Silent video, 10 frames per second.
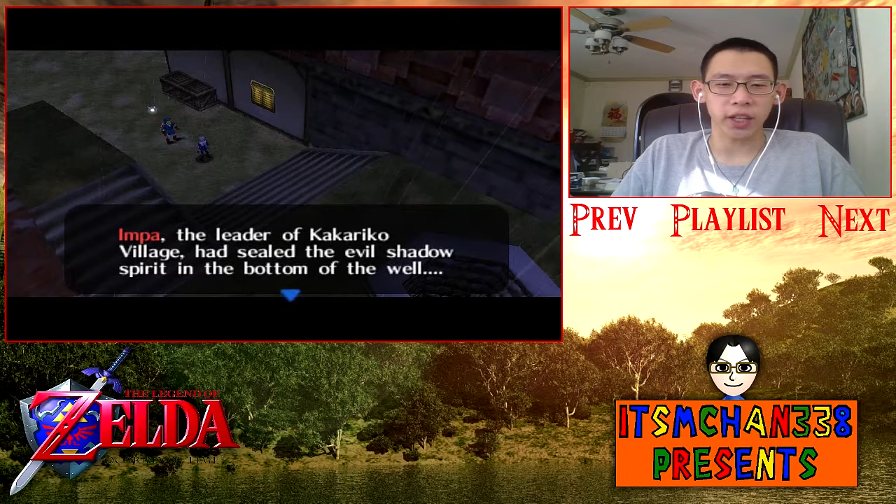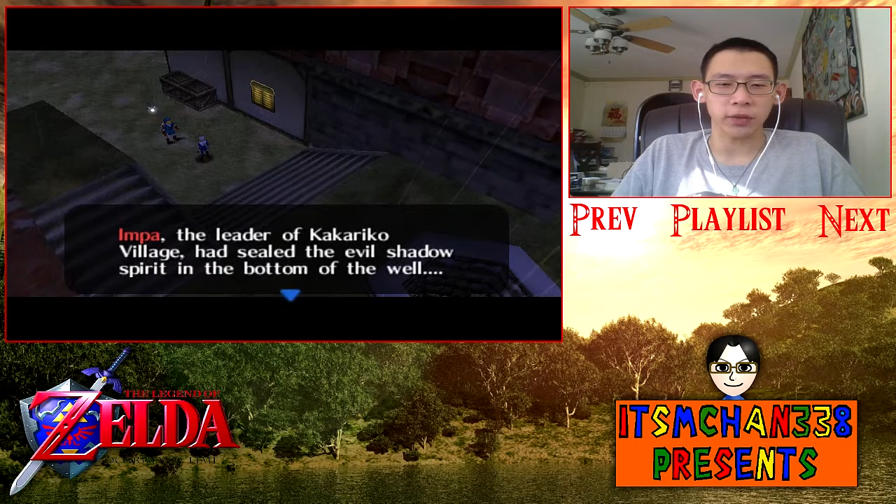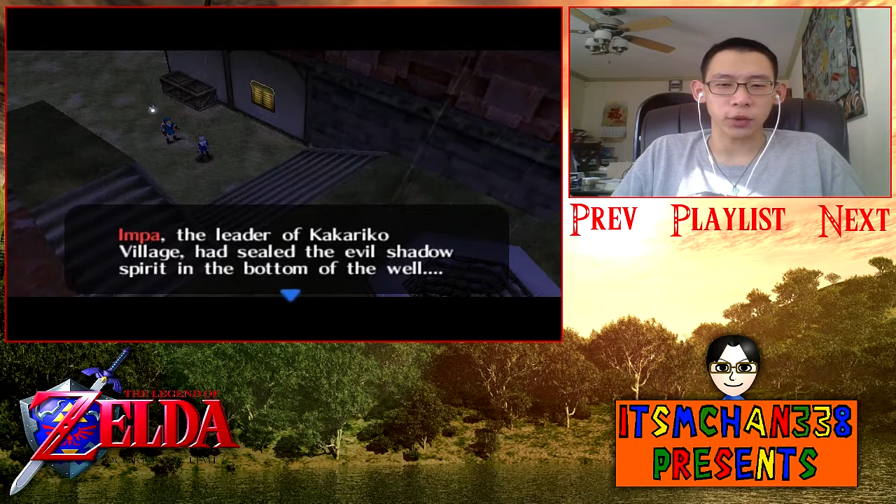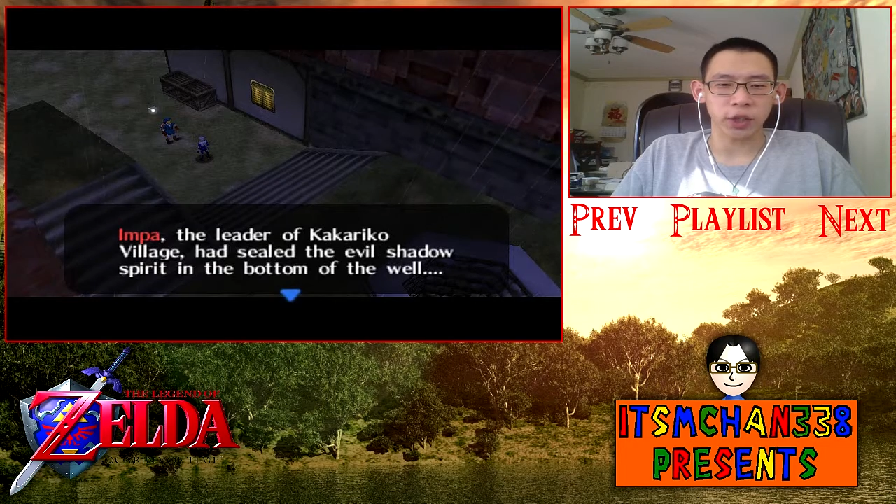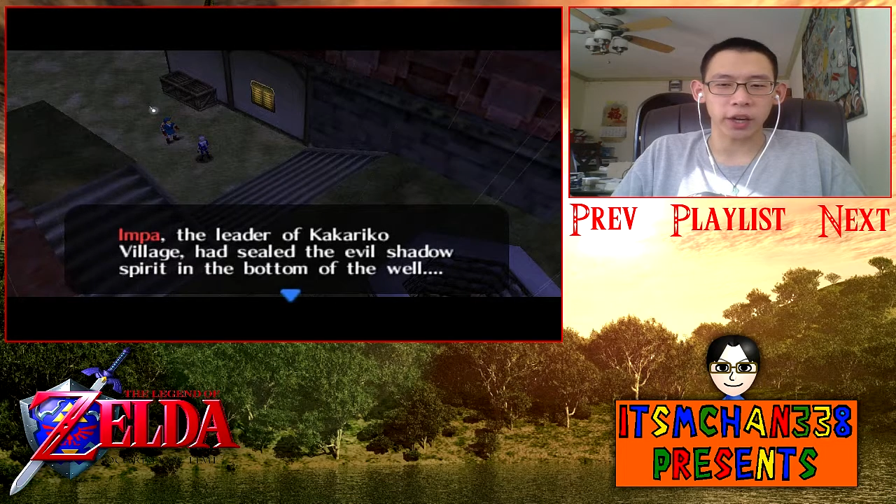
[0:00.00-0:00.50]

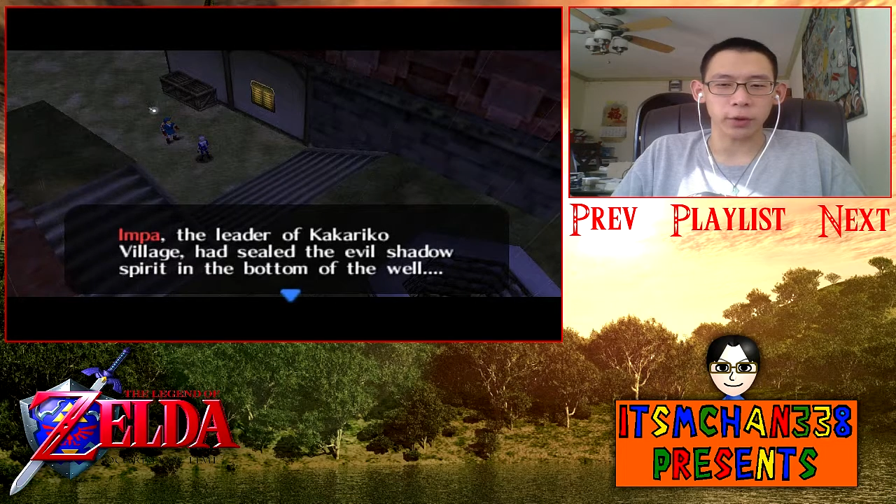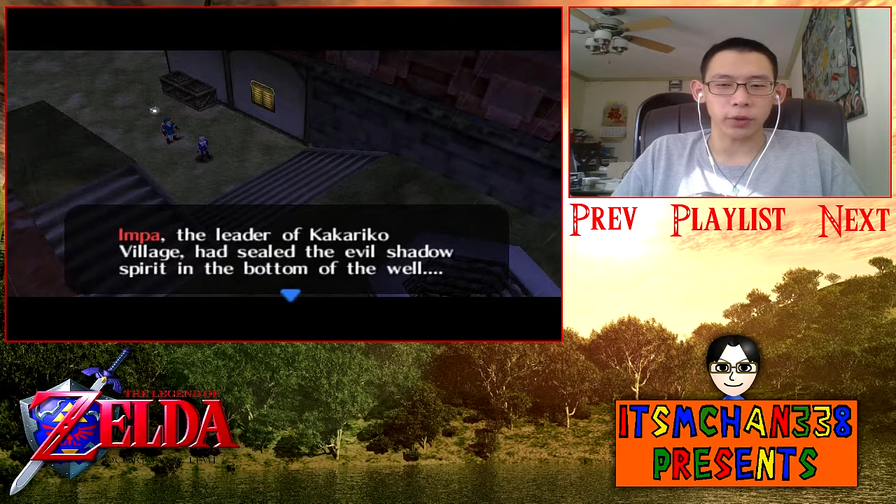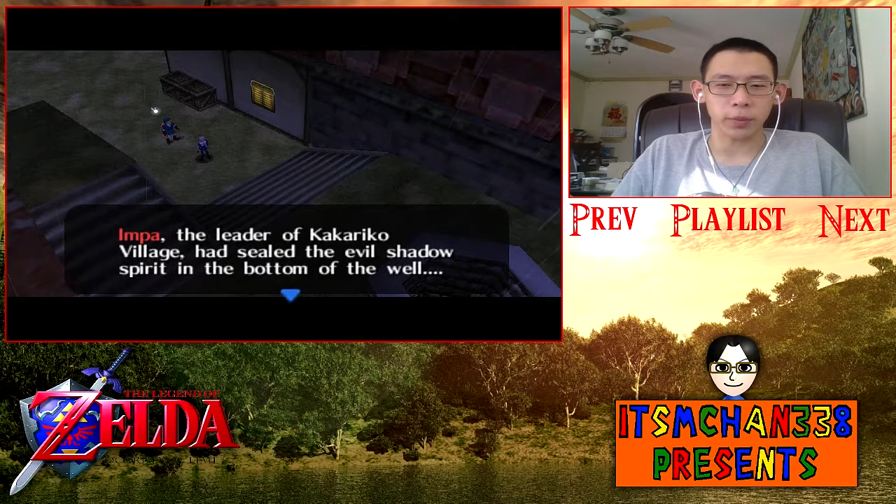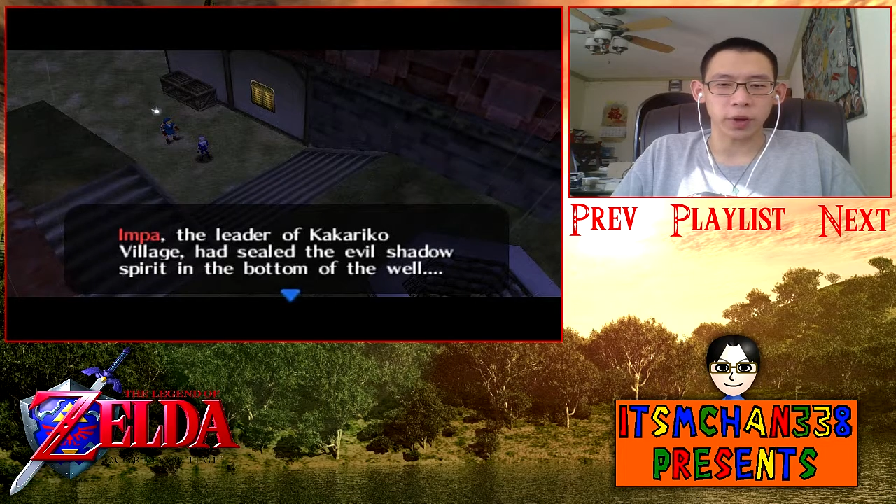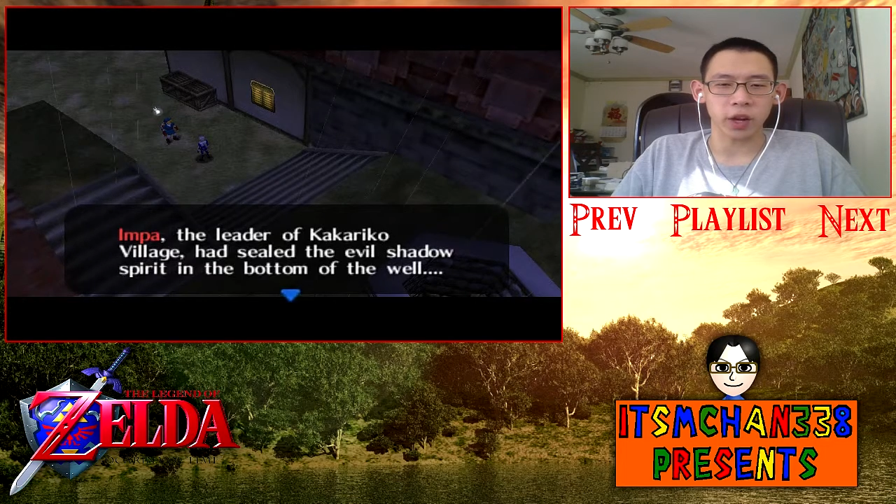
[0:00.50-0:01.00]
evil shadow
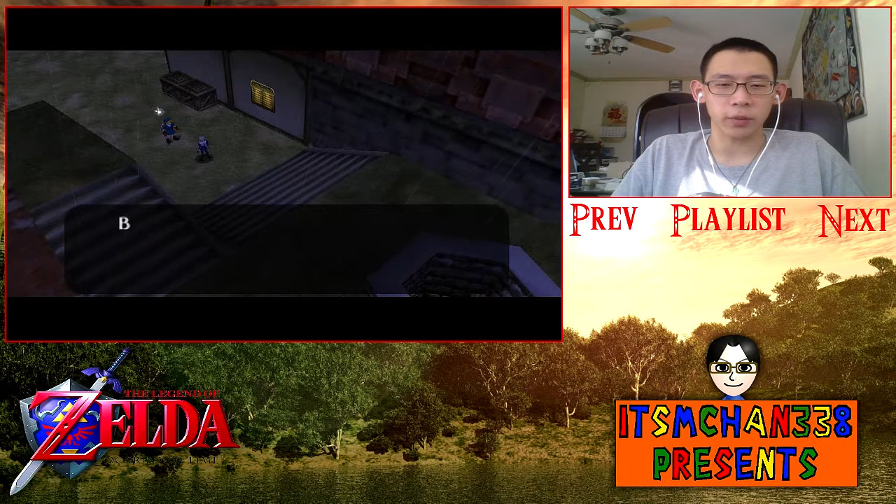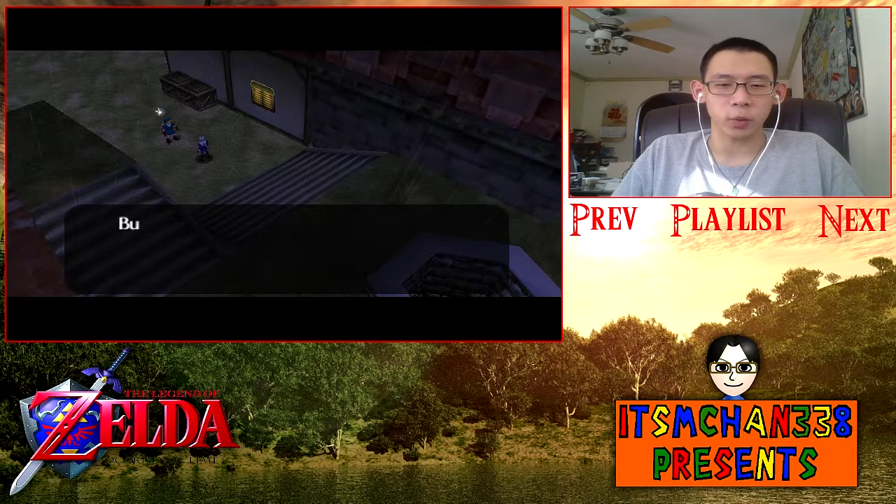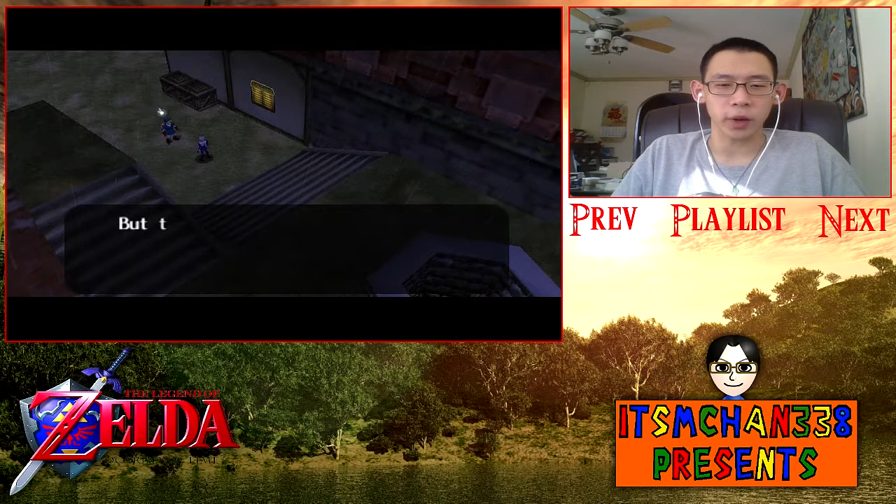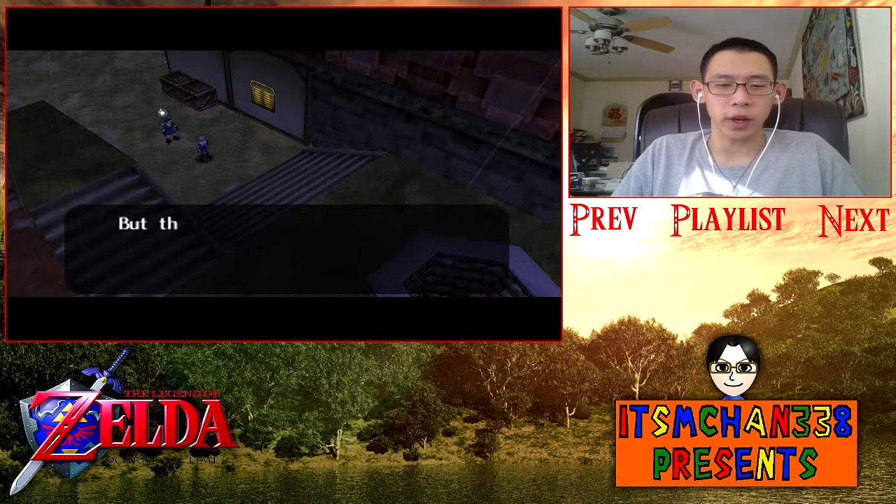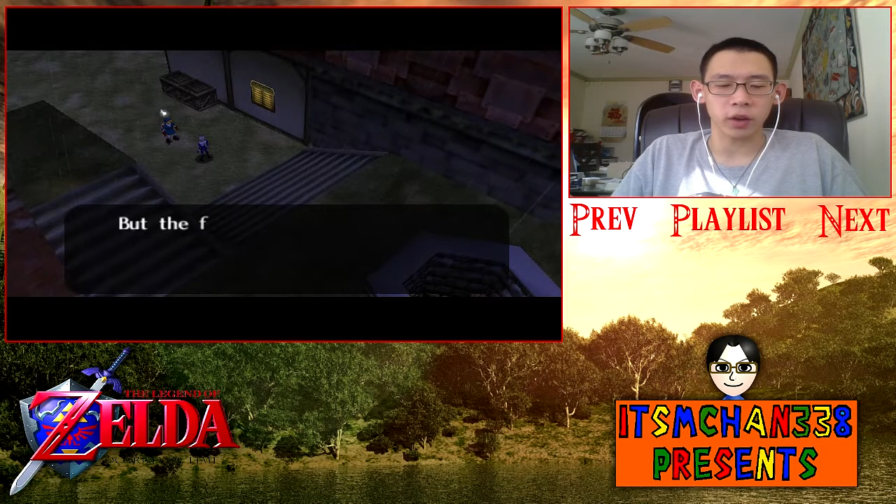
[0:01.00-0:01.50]
in the bottom of
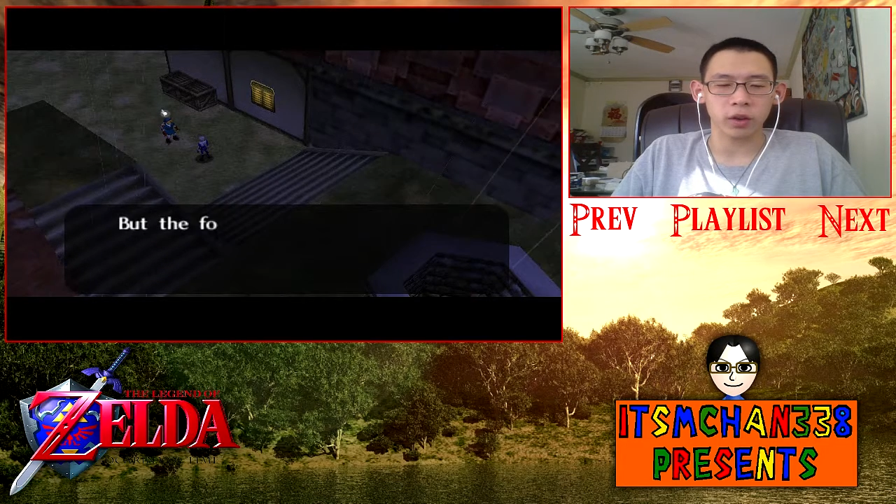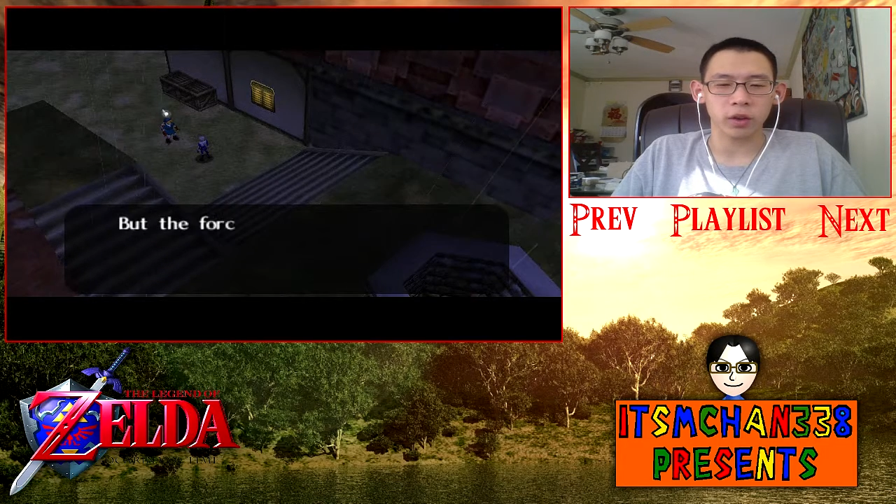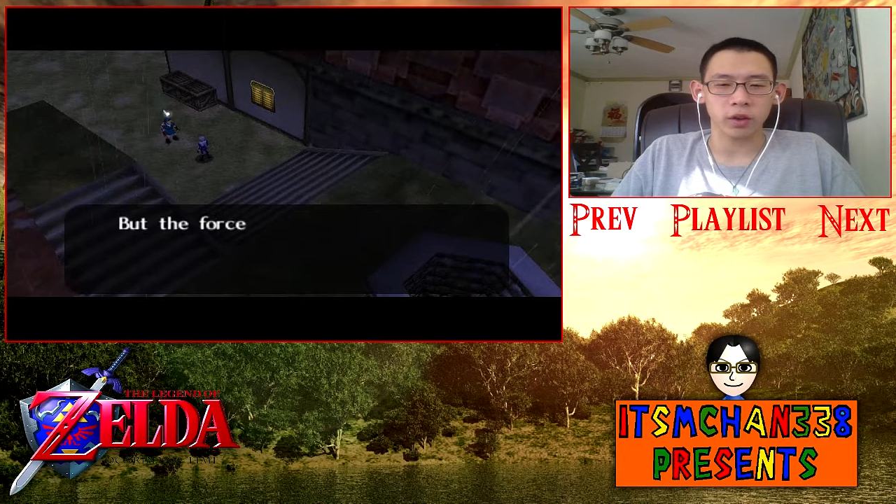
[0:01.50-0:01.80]
the well.